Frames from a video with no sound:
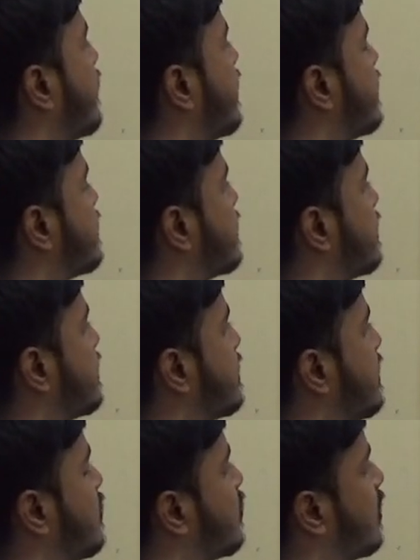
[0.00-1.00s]
s is
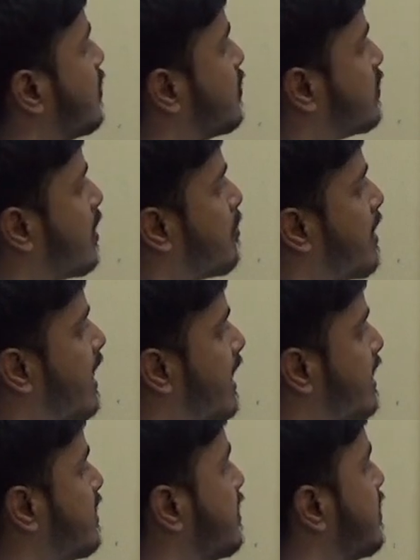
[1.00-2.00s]
equal to, apply
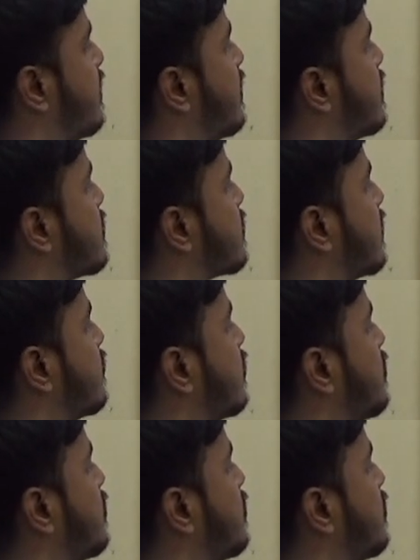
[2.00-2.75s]
here. So it would